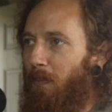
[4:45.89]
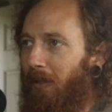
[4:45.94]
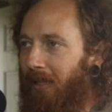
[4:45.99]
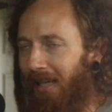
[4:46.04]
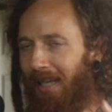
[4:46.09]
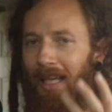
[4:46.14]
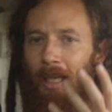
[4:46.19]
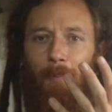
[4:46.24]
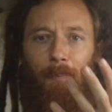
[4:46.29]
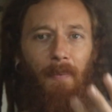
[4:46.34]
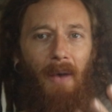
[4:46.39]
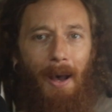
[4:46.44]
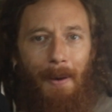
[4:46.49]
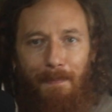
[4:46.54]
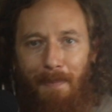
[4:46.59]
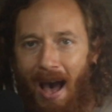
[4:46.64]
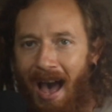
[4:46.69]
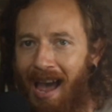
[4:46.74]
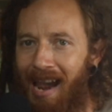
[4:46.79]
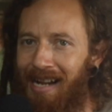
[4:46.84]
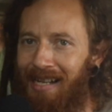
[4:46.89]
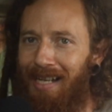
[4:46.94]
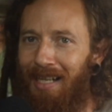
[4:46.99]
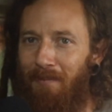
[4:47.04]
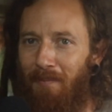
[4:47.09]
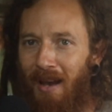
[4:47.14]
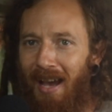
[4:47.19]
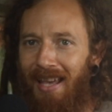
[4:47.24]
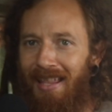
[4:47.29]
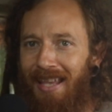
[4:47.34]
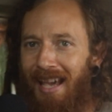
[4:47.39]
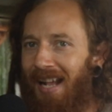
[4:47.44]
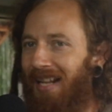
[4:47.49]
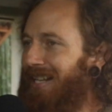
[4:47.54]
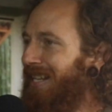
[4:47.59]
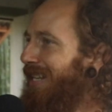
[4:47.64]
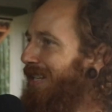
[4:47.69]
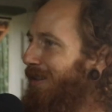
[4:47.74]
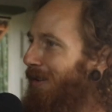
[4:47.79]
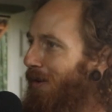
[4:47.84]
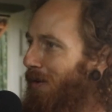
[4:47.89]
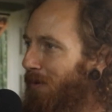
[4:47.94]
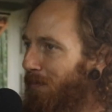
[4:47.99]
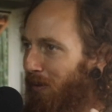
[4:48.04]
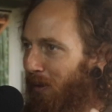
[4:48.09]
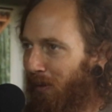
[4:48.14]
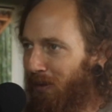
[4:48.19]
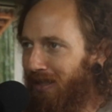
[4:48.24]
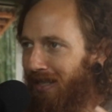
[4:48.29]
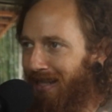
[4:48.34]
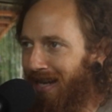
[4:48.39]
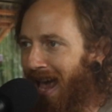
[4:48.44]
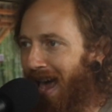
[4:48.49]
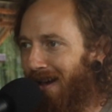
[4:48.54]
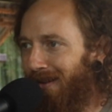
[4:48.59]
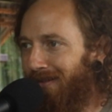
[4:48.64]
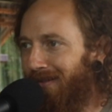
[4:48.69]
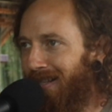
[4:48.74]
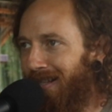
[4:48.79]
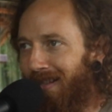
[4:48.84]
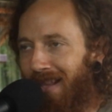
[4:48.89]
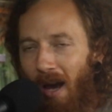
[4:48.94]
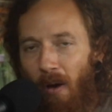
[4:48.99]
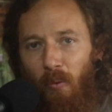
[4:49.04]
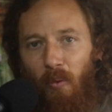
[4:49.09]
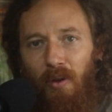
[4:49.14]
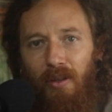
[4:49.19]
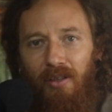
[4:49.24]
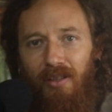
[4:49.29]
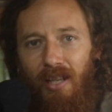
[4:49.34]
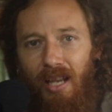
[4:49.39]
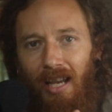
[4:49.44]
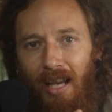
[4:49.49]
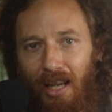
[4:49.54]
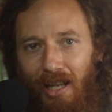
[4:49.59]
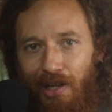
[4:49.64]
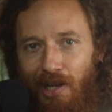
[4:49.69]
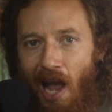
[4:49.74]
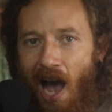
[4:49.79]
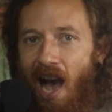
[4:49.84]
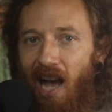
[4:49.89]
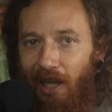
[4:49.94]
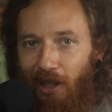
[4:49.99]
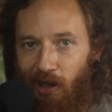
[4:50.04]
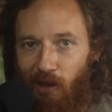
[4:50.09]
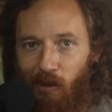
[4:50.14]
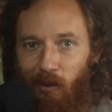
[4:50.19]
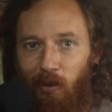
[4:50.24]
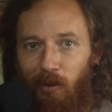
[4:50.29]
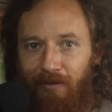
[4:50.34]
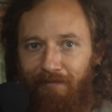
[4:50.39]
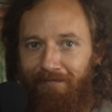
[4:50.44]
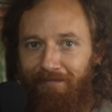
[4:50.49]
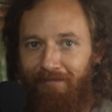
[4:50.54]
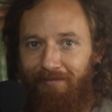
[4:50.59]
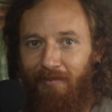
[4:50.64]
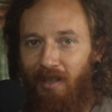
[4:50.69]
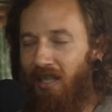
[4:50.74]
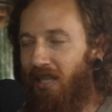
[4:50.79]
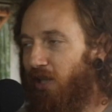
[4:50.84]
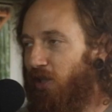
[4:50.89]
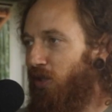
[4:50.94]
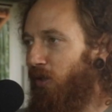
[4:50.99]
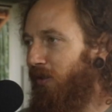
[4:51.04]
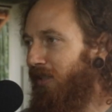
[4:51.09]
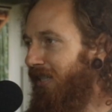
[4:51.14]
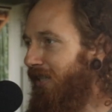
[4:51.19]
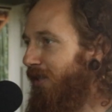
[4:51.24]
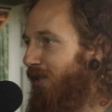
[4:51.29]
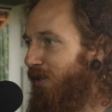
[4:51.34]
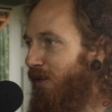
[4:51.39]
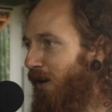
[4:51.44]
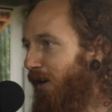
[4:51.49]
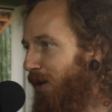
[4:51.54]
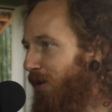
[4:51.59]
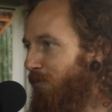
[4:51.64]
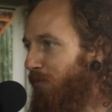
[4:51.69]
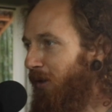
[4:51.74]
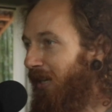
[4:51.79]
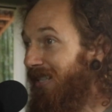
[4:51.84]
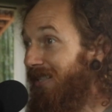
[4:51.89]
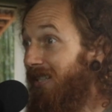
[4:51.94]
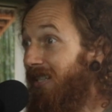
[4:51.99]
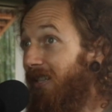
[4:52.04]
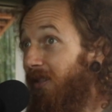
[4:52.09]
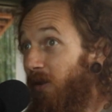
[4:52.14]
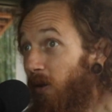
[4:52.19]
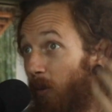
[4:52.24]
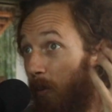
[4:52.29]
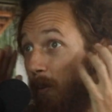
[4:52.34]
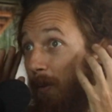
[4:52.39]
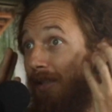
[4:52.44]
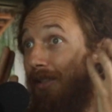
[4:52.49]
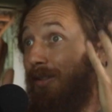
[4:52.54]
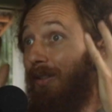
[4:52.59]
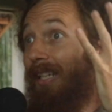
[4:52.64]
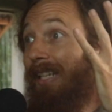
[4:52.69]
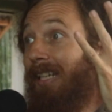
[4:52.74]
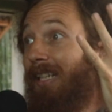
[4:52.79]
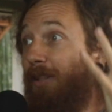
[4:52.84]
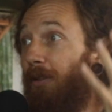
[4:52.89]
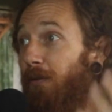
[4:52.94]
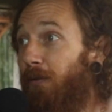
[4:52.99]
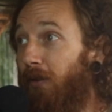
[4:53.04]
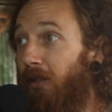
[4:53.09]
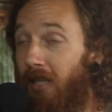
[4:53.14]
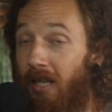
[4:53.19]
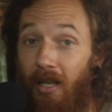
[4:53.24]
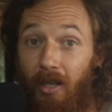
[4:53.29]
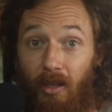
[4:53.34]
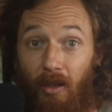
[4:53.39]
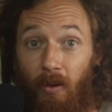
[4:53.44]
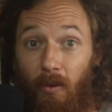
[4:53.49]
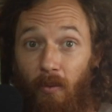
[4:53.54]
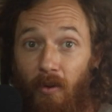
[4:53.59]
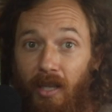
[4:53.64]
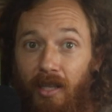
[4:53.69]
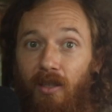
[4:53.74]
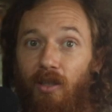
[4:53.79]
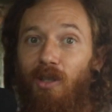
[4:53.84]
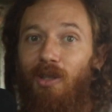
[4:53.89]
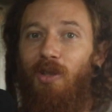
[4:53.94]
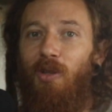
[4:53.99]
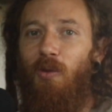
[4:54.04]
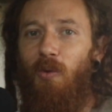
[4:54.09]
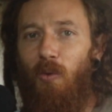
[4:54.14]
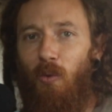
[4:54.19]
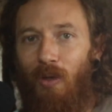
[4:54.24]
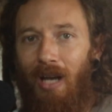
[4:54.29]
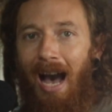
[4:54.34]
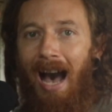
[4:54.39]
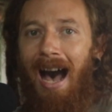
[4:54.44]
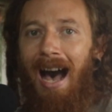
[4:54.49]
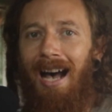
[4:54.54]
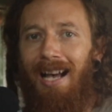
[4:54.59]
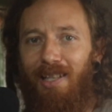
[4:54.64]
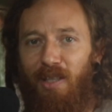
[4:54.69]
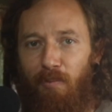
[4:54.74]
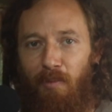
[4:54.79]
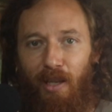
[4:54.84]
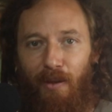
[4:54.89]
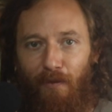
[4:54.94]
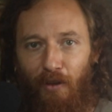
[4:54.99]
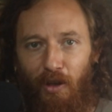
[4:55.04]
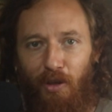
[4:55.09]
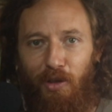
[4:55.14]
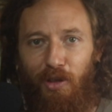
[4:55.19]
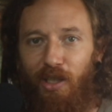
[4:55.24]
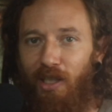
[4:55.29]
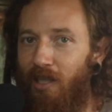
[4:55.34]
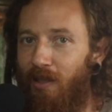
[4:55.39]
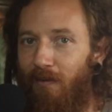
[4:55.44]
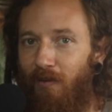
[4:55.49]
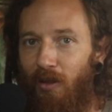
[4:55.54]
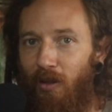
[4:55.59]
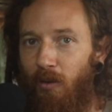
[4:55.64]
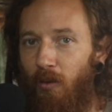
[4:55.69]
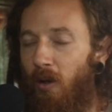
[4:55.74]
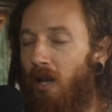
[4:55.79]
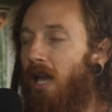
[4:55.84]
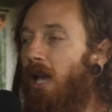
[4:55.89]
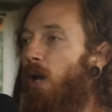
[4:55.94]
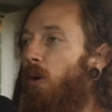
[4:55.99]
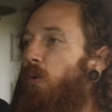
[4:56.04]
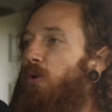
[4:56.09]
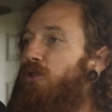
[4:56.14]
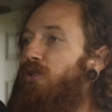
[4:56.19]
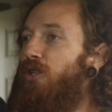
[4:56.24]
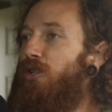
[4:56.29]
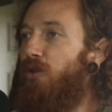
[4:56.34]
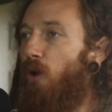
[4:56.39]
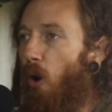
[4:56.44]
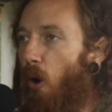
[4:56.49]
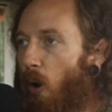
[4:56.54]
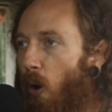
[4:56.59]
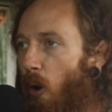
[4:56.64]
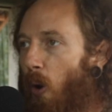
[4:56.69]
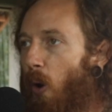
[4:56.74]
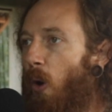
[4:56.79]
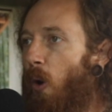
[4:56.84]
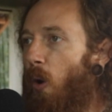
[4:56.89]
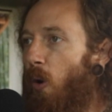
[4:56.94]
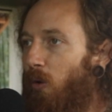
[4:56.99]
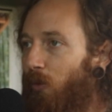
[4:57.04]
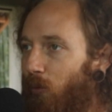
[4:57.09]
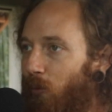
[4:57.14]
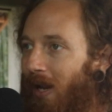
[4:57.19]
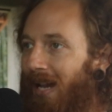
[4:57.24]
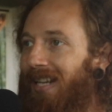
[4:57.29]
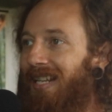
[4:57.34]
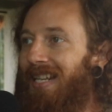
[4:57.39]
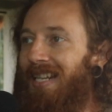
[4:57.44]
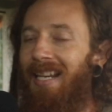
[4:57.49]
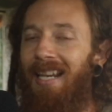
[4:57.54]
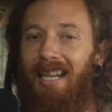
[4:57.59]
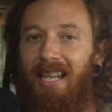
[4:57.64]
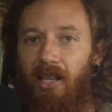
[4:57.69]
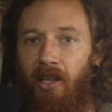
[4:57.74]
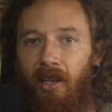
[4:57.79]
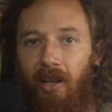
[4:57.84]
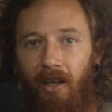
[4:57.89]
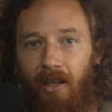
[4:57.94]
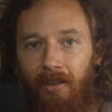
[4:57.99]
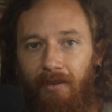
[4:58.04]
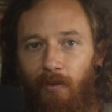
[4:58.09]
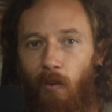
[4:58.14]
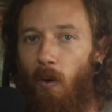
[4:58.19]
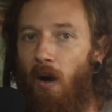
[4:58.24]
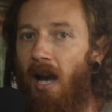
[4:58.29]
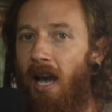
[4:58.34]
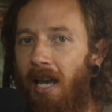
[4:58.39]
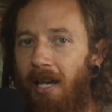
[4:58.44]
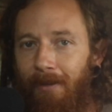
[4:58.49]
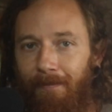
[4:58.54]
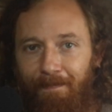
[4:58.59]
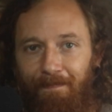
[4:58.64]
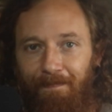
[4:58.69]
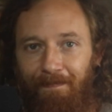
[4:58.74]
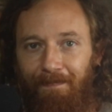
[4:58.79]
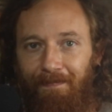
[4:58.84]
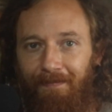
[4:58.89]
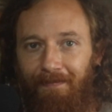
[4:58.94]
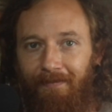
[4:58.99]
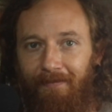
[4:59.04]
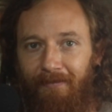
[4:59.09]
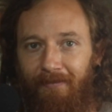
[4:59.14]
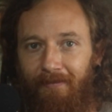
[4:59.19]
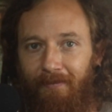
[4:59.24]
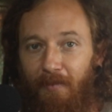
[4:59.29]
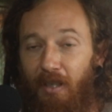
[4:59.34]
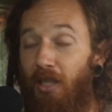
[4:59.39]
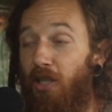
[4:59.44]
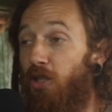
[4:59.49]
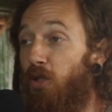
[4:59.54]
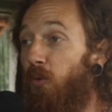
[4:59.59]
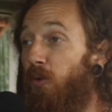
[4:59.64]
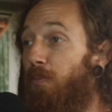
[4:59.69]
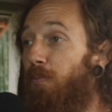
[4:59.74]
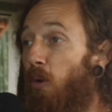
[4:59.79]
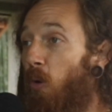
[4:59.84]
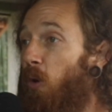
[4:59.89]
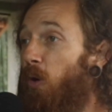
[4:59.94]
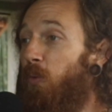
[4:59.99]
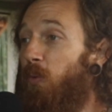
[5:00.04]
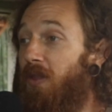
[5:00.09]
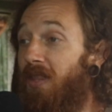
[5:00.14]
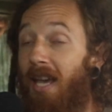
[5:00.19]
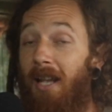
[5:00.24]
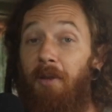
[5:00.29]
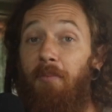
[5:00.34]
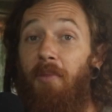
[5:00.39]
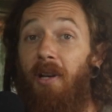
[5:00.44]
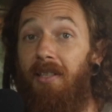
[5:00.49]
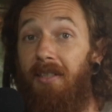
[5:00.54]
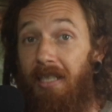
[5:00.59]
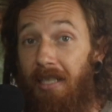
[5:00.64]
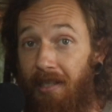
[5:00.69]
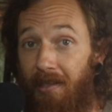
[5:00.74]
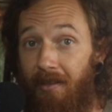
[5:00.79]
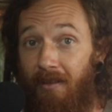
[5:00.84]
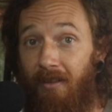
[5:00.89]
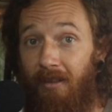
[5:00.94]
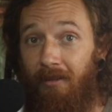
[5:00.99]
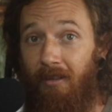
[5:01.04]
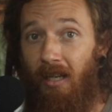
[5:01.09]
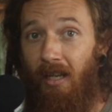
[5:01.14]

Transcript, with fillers: keep abiding by that ego and personality that was not you because you need to start embracing the real infinite you, this new cosmic version of you, which is already here. Why? Because you were born with that abundance.